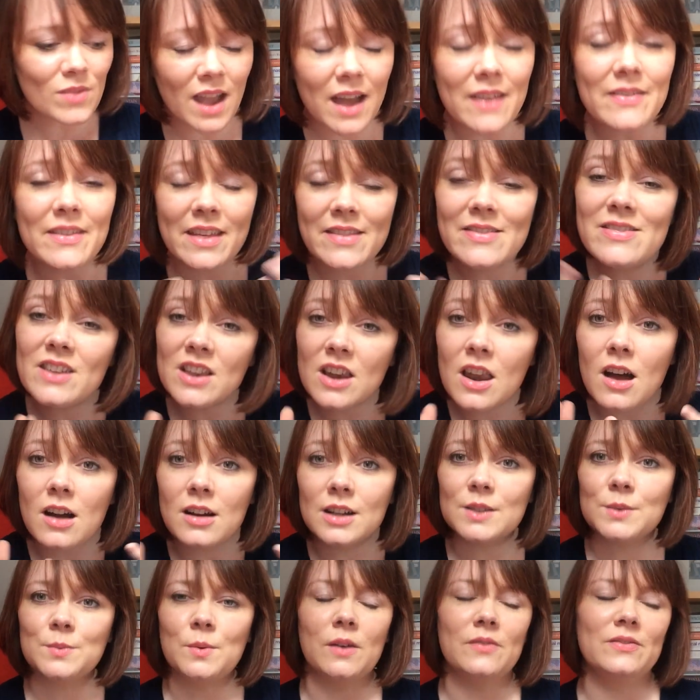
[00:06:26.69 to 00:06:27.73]
And then the
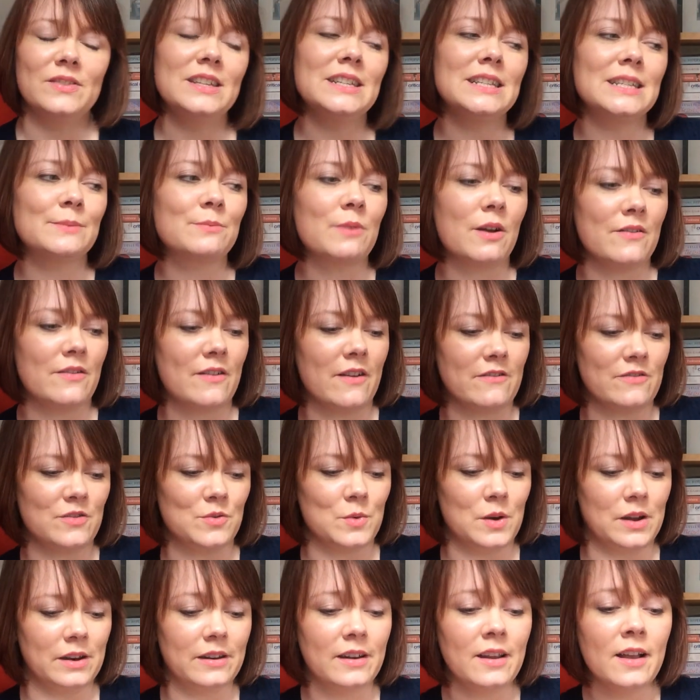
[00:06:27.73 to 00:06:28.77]
last one. This is my
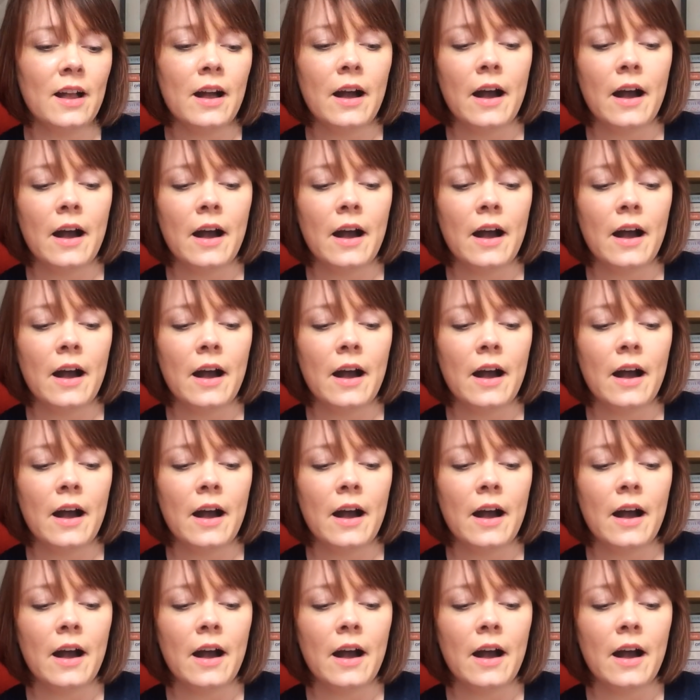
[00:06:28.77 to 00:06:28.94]
favourite one.